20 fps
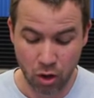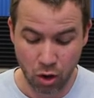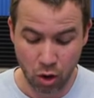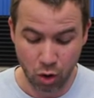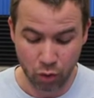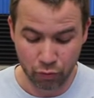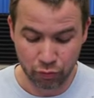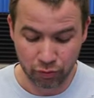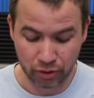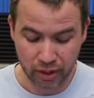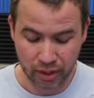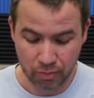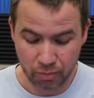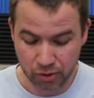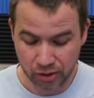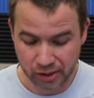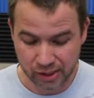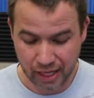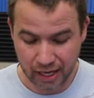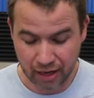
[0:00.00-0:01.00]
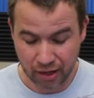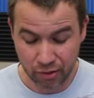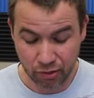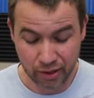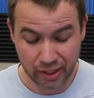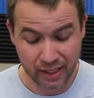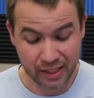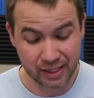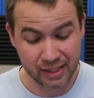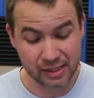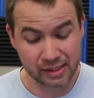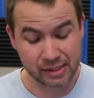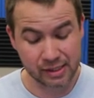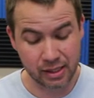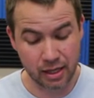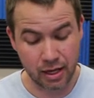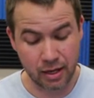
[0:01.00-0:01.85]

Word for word: Hopefully he puts down his...